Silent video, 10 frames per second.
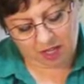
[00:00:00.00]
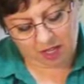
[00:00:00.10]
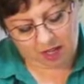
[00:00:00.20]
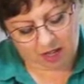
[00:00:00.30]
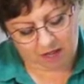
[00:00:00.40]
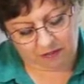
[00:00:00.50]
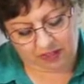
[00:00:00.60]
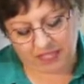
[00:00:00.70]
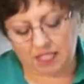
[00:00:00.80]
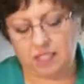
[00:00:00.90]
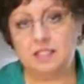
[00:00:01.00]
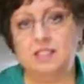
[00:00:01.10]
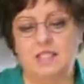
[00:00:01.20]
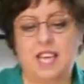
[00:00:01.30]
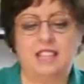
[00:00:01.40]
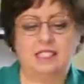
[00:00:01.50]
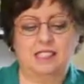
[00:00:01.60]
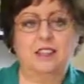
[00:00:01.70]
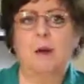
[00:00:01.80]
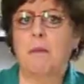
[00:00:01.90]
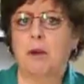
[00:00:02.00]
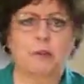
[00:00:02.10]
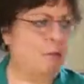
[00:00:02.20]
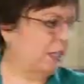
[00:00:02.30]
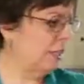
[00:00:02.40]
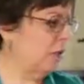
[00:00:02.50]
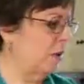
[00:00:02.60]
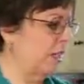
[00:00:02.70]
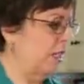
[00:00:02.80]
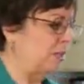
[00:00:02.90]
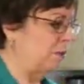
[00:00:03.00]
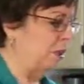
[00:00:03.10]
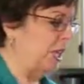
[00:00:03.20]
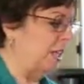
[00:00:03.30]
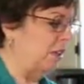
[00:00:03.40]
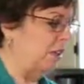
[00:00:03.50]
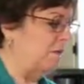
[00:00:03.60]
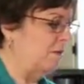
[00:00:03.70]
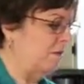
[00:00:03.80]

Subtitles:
of the zest. Perfect. All right, let's put that in there.